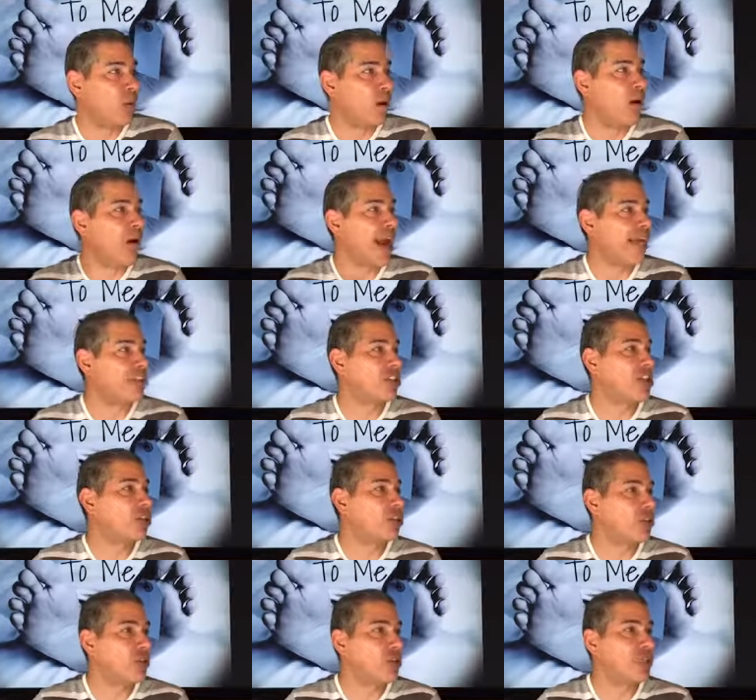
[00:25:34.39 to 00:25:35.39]
we are actually
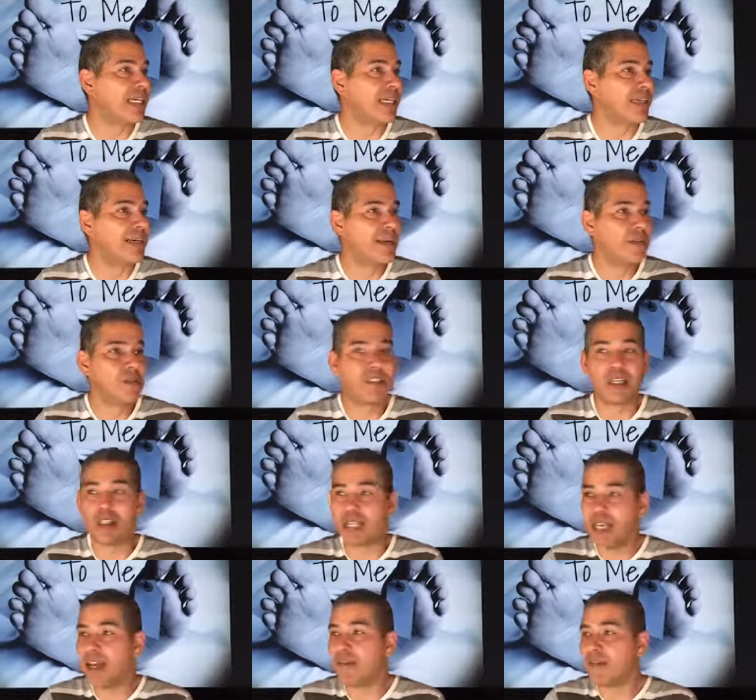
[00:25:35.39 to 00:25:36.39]
choosing to
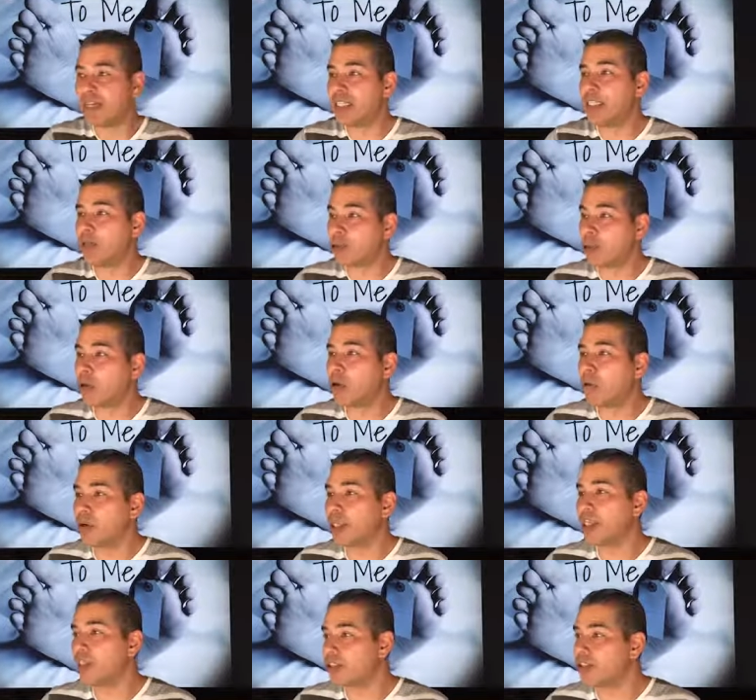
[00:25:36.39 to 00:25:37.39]
live in deplorable
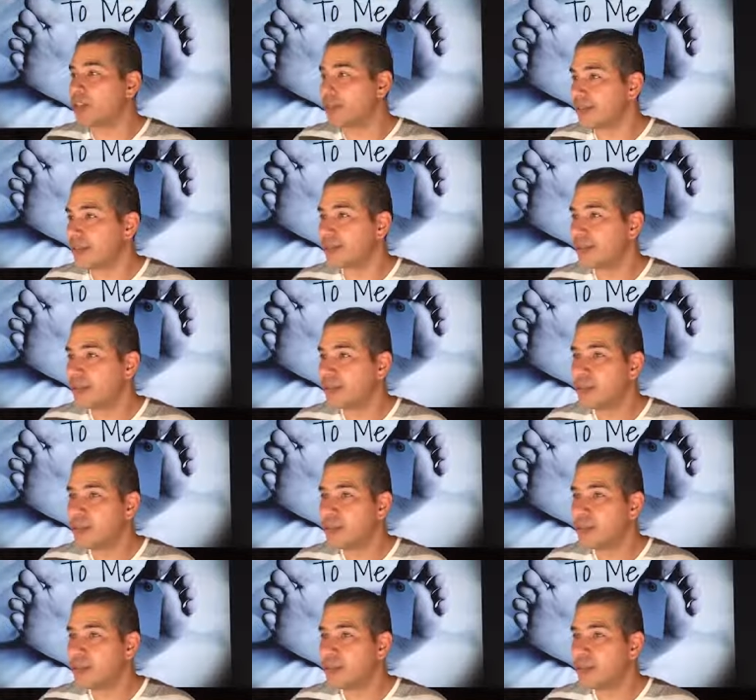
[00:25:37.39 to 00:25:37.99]
conditions.